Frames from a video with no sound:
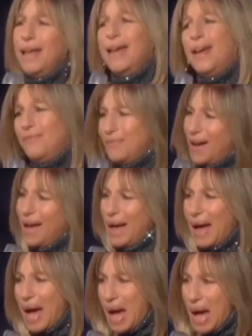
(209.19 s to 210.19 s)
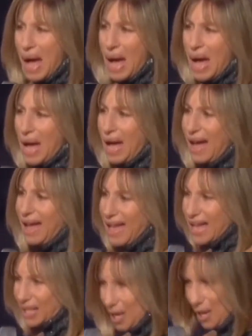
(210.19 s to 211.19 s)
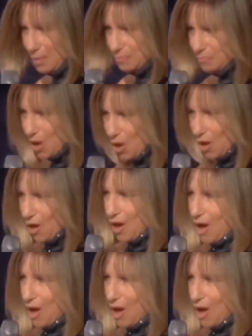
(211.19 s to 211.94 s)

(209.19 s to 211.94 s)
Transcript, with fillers: best behavior and I was just being a professional